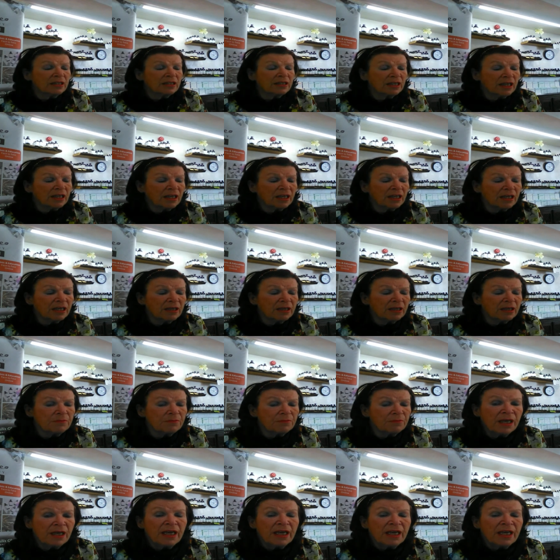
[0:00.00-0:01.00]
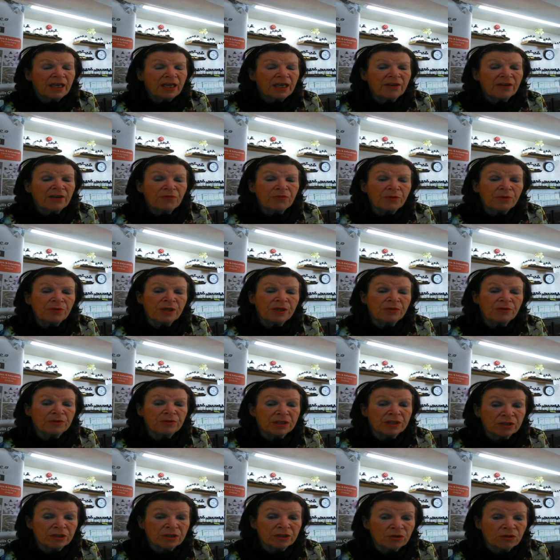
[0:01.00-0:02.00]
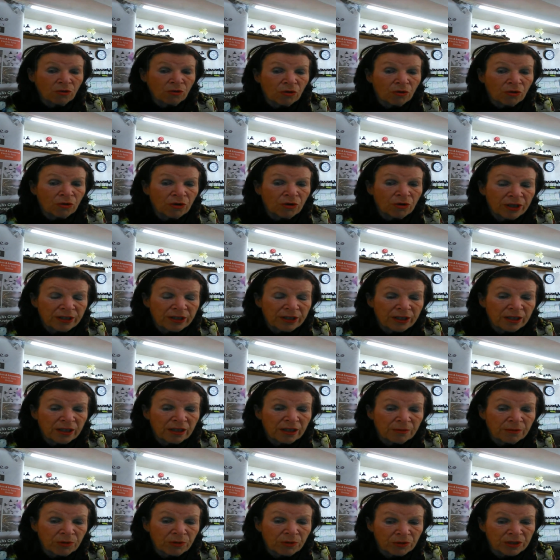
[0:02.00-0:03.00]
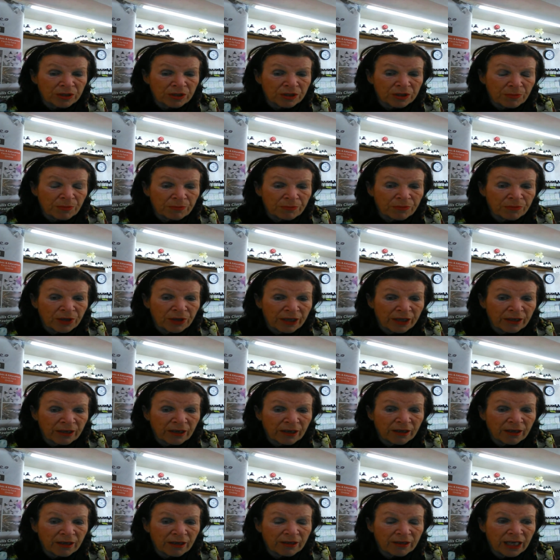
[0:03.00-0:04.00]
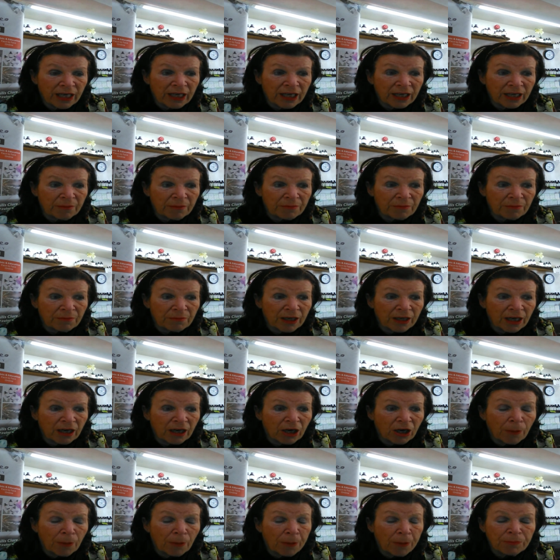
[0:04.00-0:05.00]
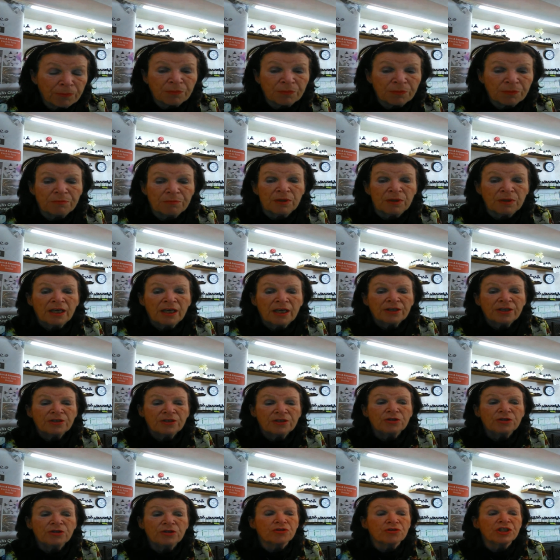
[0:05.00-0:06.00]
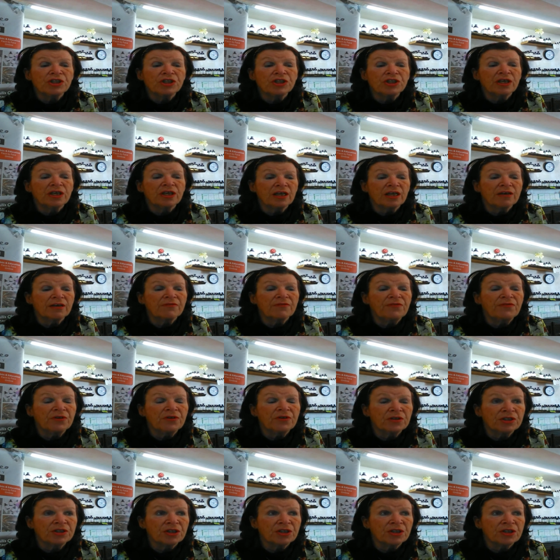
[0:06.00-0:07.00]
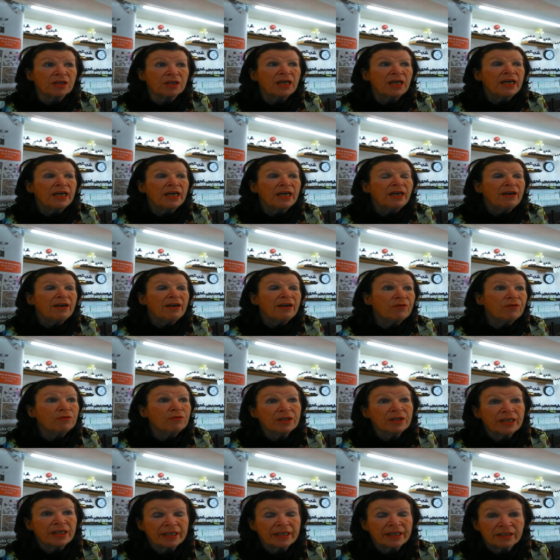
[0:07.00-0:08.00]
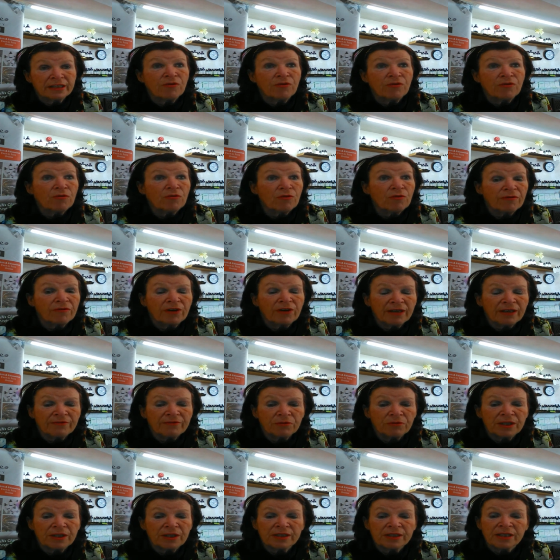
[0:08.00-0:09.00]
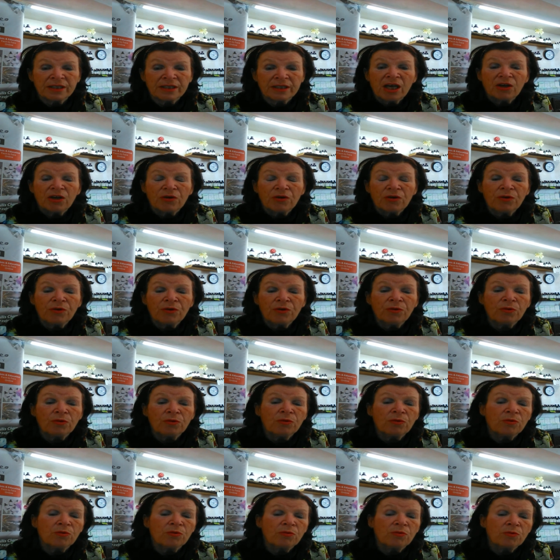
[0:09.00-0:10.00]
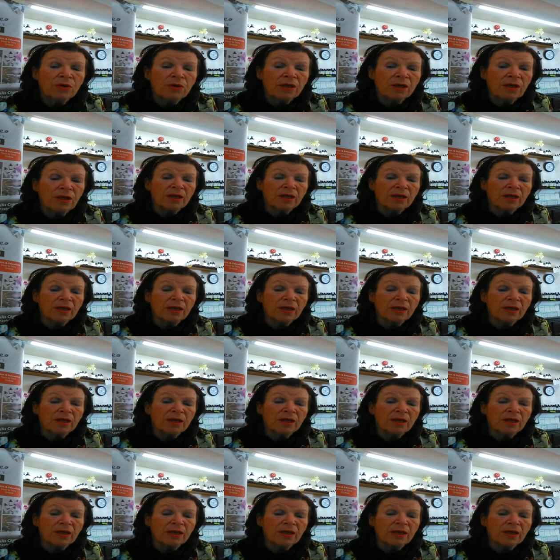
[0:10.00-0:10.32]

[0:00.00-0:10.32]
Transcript: um, if we restore the mucous membrane um, optimum nutrition and function for the next four or five weeks, you will